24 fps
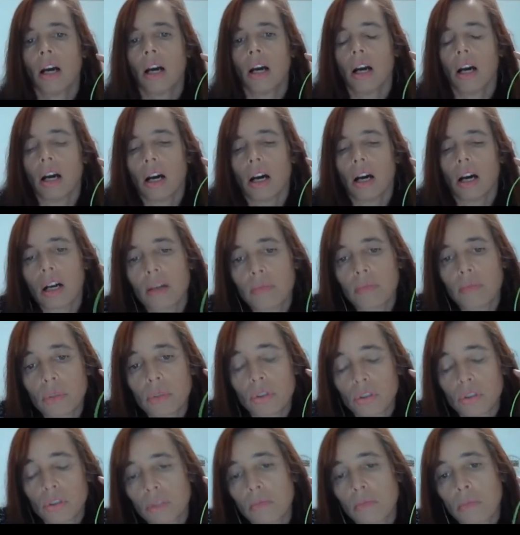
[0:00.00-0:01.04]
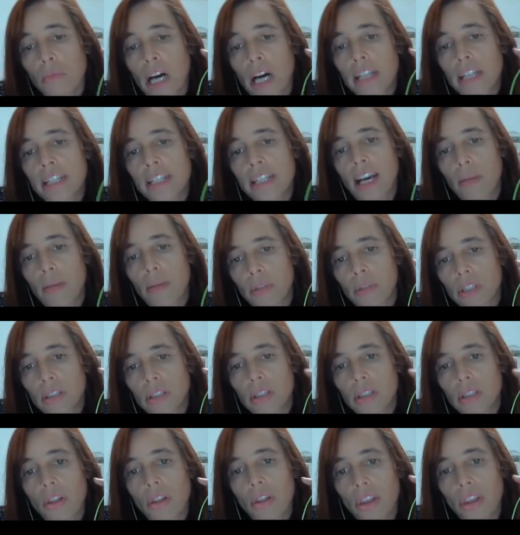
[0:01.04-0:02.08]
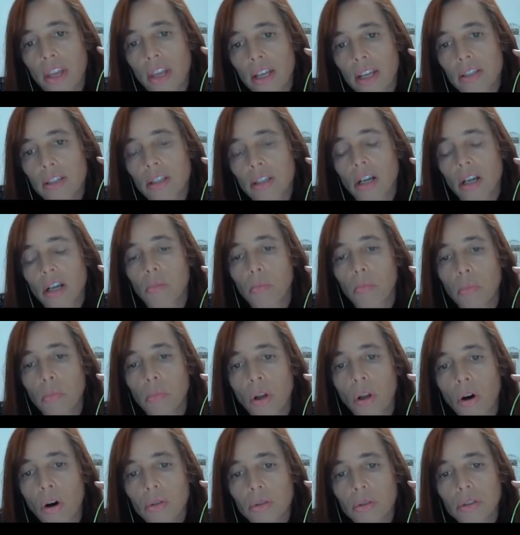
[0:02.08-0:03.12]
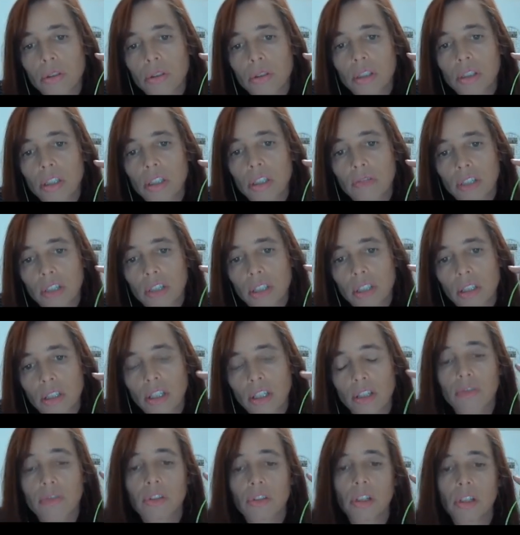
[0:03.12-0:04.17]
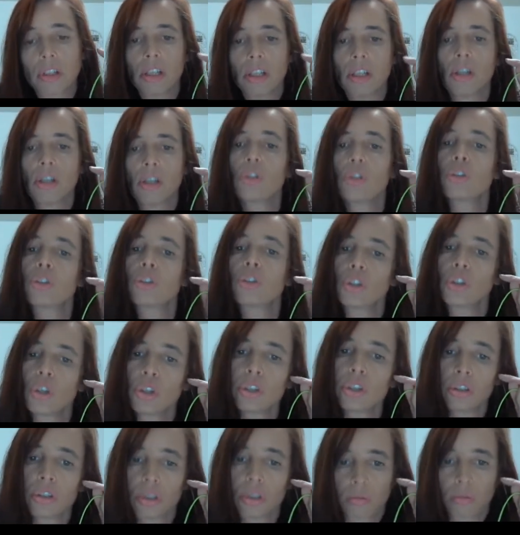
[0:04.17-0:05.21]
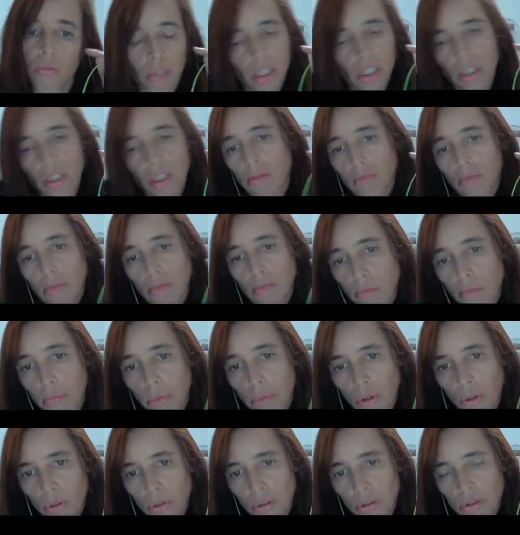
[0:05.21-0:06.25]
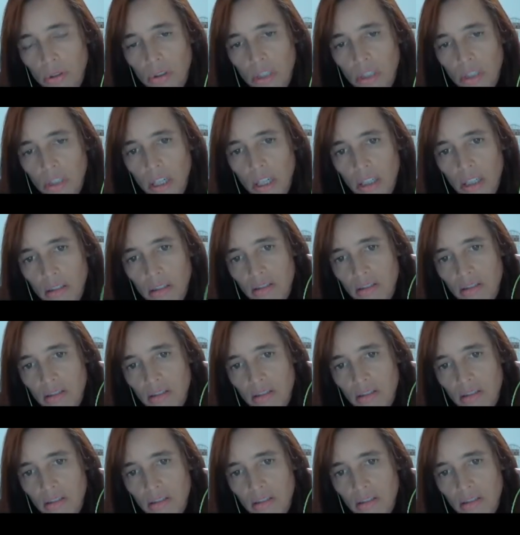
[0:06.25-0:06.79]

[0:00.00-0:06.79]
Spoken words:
So it might happen that things are blocked even if they shouldn't be blocked. And